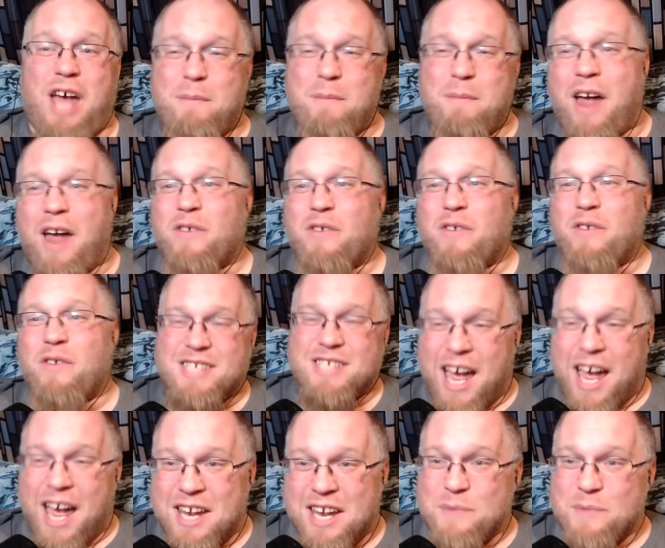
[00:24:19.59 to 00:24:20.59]
I'm kind of
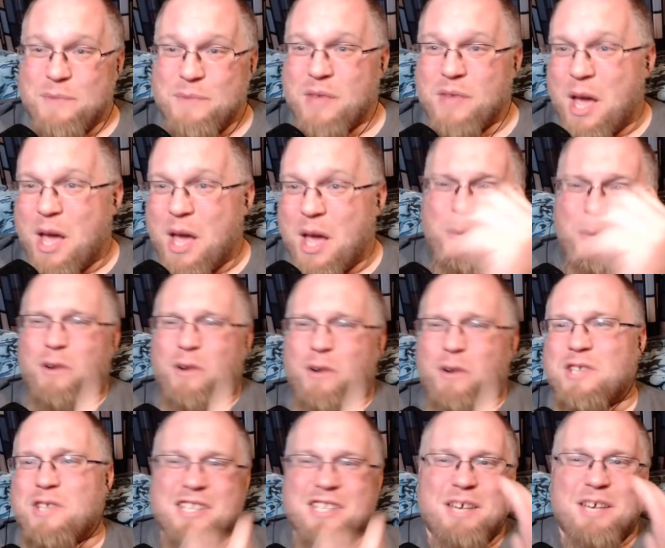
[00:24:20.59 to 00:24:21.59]
excited, but
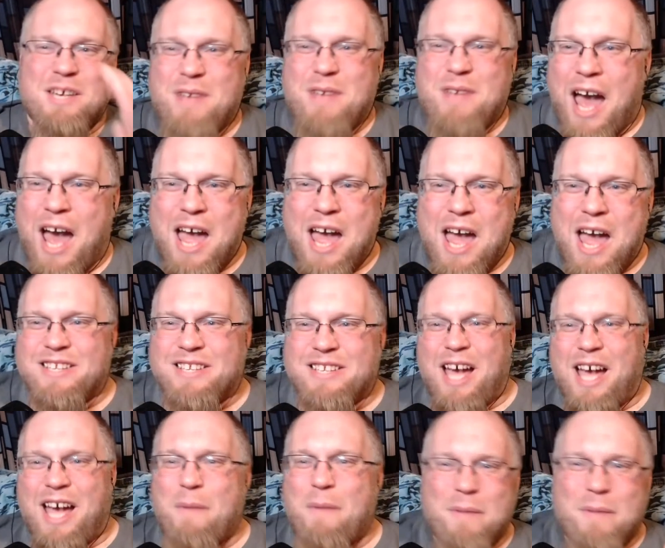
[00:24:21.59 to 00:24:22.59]
also at the same
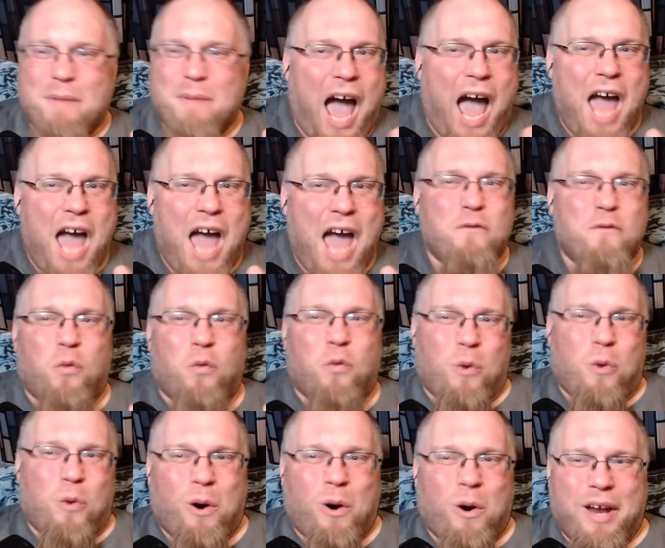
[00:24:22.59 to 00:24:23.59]
time, I'm kind of
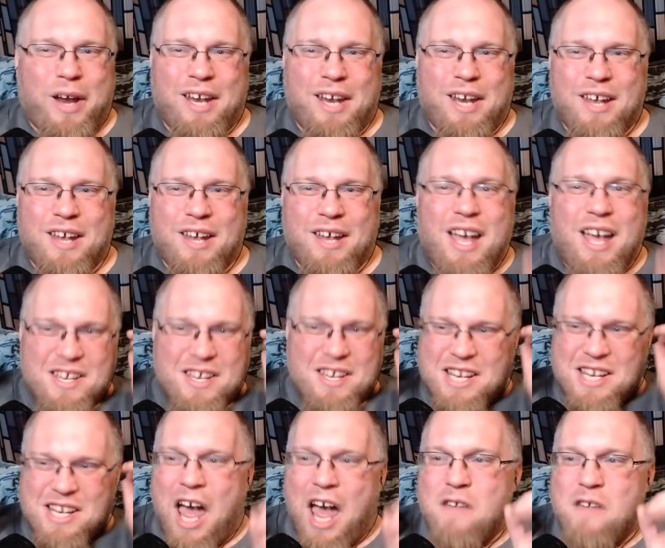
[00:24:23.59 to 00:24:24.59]
worried because
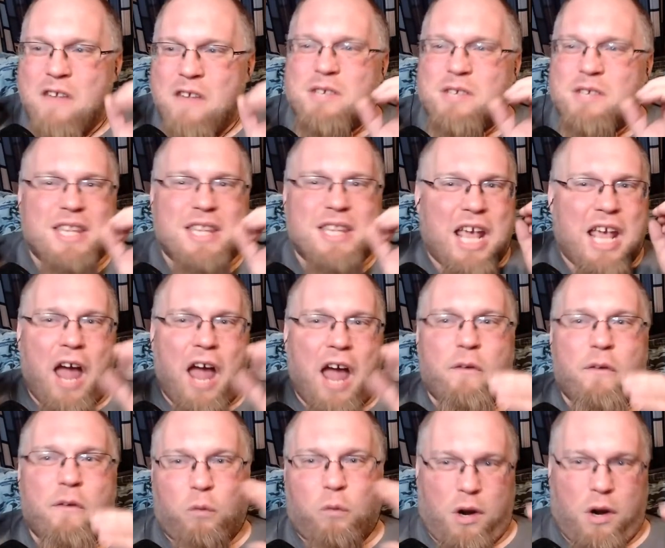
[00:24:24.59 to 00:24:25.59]
it kind of seems like they
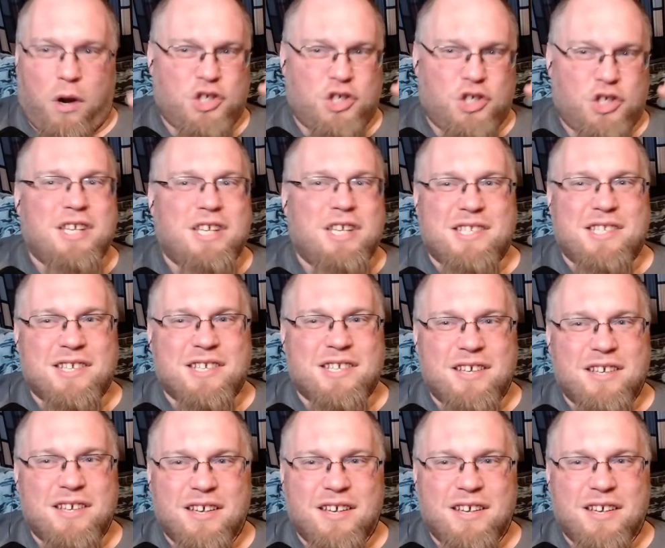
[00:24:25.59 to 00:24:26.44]
kind of rushed this.